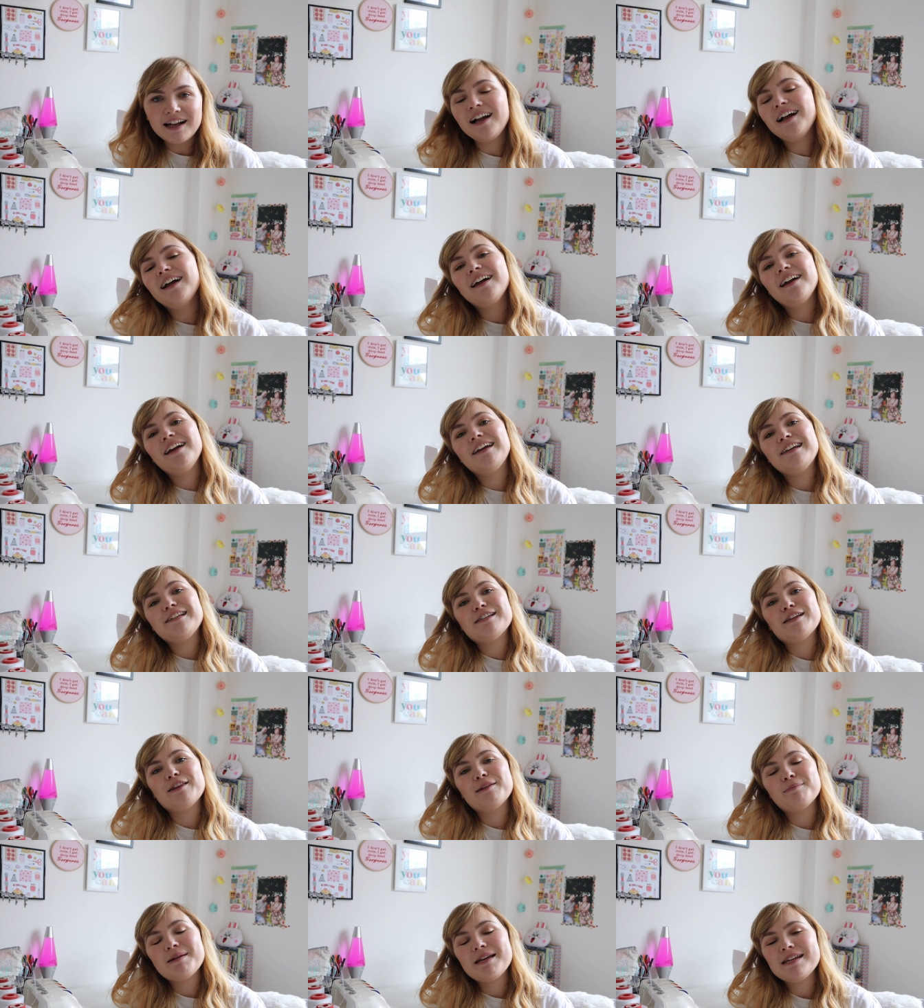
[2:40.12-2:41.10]
Hi,
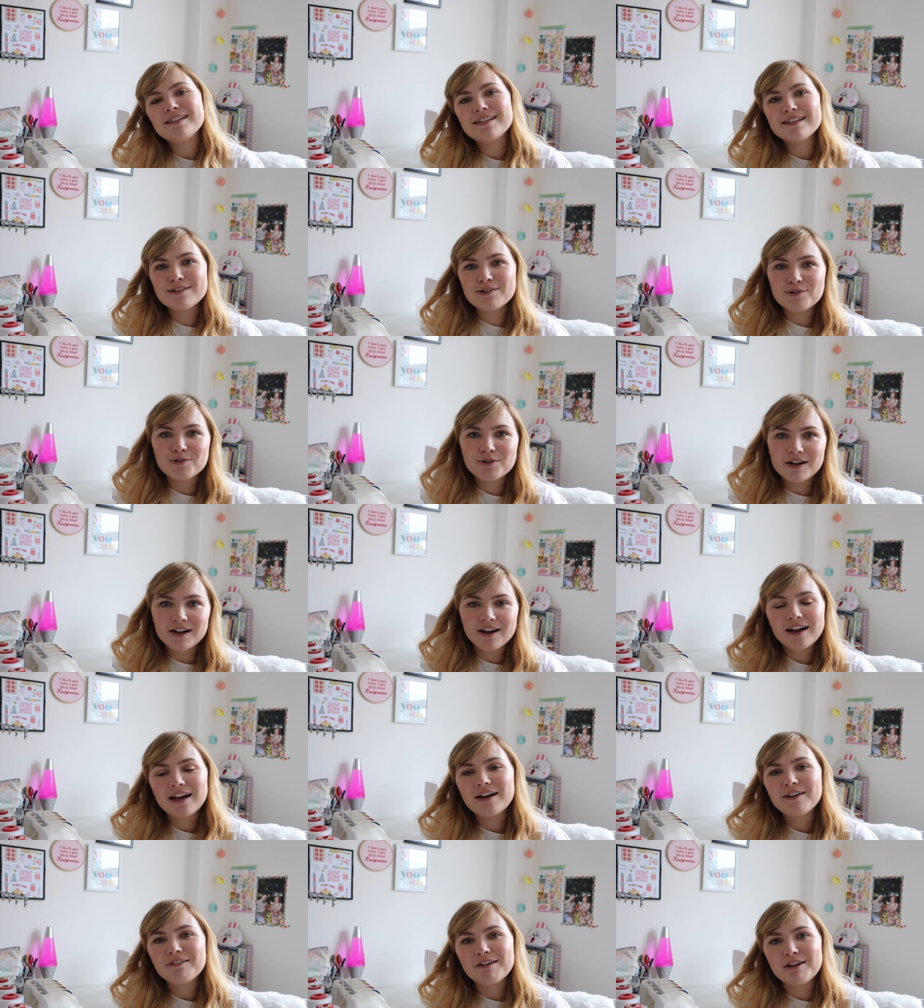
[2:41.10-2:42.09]
so the pieces are all cut
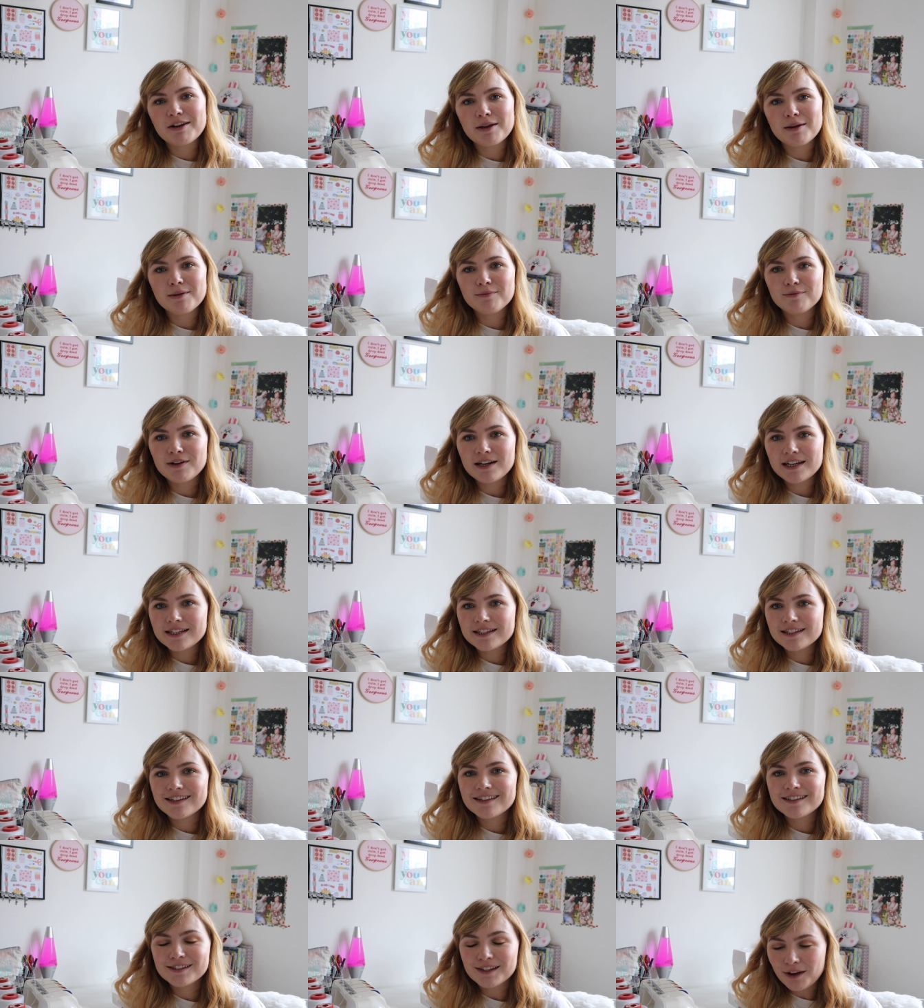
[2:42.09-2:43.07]
out and I'm ready
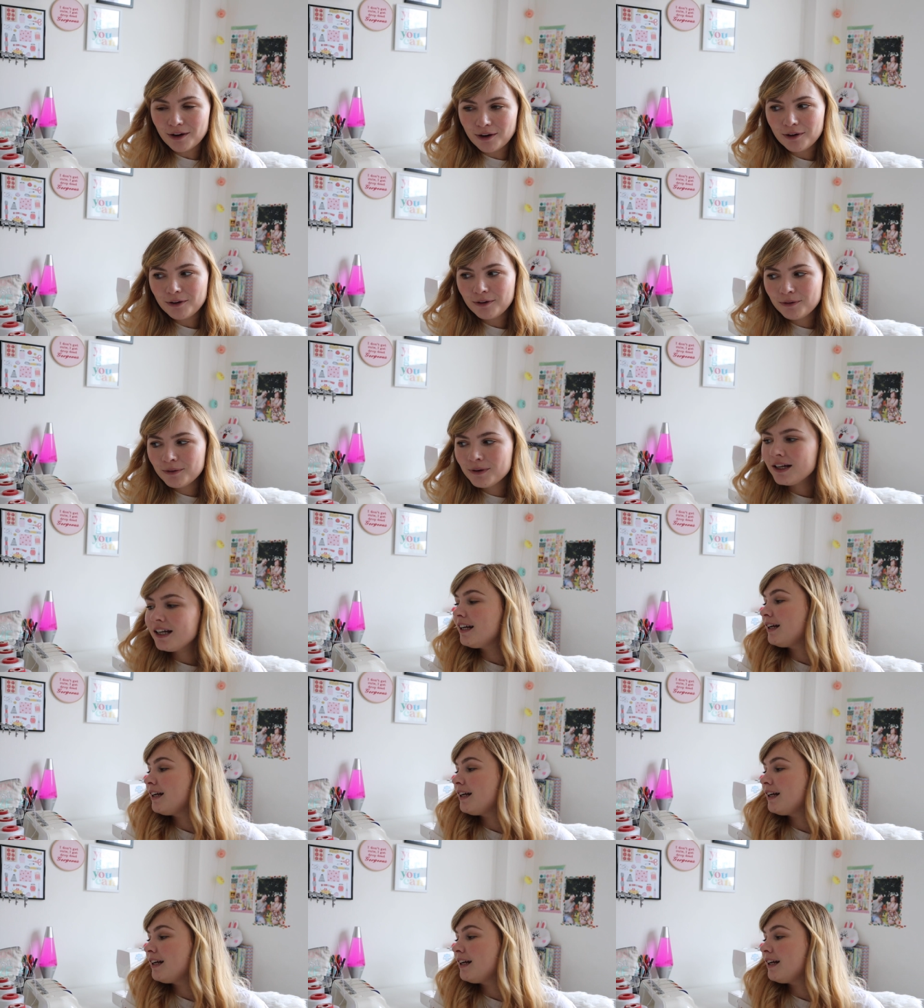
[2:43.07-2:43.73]
to sew.